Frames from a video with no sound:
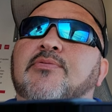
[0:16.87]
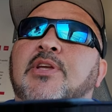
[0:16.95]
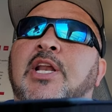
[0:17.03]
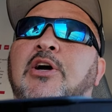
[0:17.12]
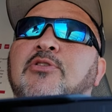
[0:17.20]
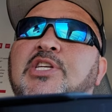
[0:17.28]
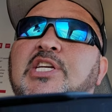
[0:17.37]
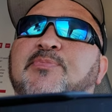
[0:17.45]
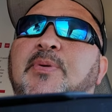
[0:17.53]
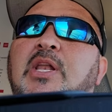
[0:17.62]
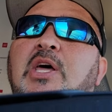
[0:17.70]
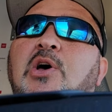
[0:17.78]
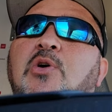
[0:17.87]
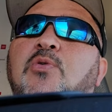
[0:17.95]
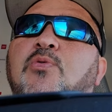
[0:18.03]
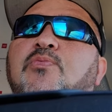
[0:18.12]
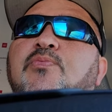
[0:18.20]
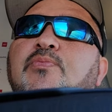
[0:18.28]
You know, just
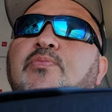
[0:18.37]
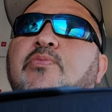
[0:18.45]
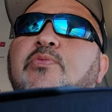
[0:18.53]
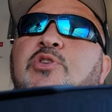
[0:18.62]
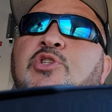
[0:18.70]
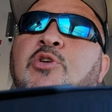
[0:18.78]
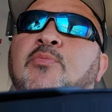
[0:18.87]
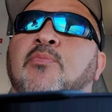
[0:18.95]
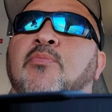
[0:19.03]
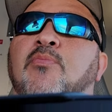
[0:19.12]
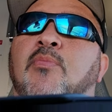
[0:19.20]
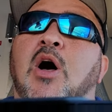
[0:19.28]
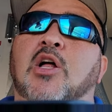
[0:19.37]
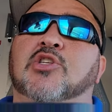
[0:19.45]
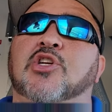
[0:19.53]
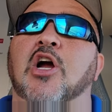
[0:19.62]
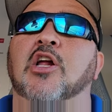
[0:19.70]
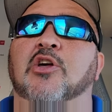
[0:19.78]
below Jermall
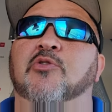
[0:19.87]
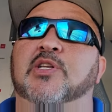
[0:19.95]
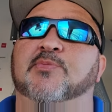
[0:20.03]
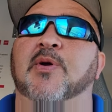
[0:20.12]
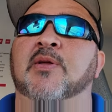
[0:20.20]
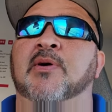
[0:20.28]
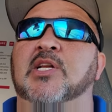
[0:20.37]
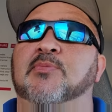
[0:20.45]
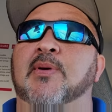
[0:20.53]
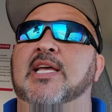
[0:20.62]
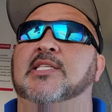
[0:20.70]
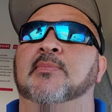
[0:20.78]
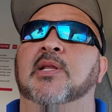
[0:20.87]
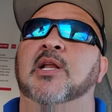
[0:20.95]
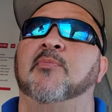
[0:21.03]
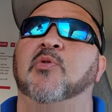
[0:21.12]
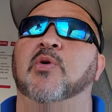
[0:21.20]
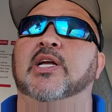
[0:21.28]
Charlo, which pretty much makes him the
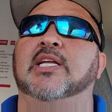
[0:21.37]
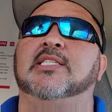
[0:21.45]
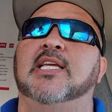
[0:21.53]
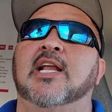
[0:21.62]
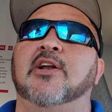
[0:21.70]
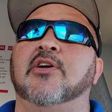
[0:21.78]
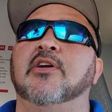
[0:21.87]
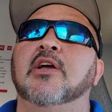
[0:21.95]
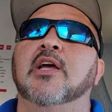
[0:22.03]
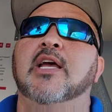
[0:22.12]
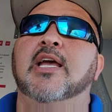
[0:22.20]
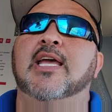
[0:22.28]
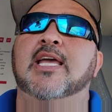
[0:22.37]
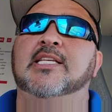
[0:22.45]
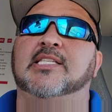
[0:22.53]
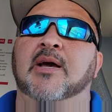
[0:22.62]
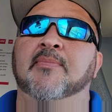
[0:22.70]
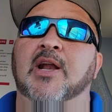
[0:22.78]
number one contender.
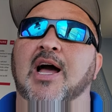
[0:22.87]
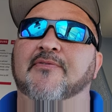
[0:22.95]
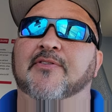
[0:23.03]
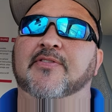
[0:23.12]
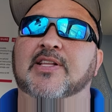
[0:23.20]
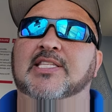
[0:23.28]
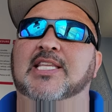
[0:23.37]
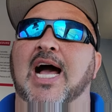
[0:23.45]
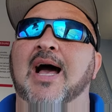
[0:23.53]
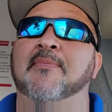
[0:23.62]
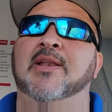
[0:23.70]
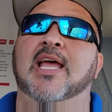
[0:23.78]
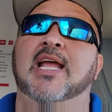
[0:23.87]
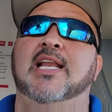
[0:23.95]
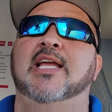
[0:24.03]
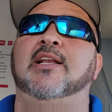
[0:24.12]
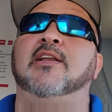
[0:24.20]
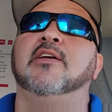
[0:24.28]
He's coming off of a
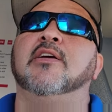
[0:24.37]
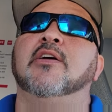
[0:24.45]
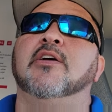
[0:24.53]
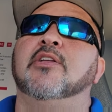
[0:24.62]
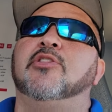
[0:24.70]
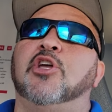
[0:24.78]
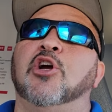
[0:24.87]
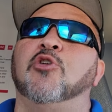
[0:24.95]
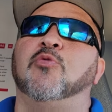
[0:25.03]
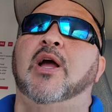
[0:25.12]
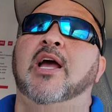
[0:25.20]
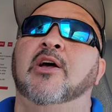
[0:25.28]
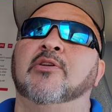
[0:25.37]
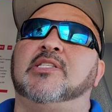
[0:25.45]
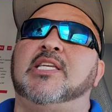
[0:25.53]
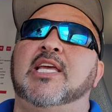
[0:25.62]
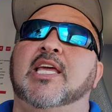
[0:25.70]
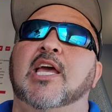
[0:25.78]
dominating third round
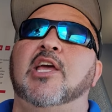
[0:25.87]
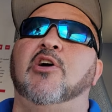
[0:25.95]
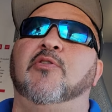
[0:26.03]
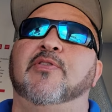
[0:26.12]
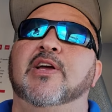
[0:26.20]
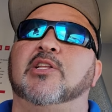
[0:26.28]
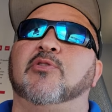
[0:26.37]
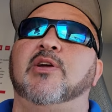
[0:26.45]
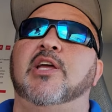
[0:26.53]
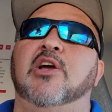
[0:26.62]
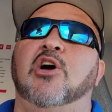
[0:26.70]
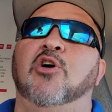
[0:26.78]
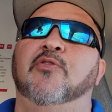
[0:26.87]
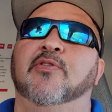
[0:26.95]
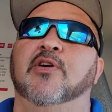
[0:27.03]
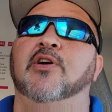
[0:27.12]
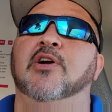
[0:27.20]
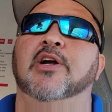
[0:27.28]
TKO victory
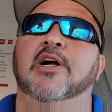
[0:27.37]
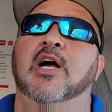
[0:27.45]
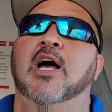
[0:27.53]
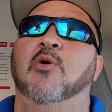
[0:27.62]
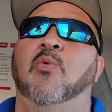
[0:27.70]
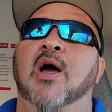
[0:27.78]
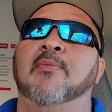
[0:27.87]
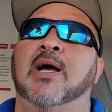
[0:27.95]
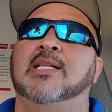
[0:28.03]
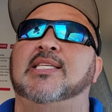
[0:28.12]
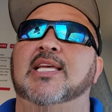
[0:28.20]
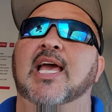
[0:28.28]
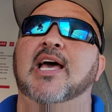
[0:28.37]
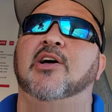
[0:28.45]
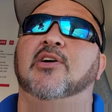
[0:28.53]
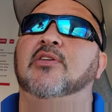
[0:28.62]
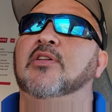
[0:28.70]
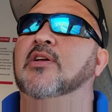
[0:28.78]
over Juan
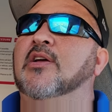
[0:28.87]
Montiel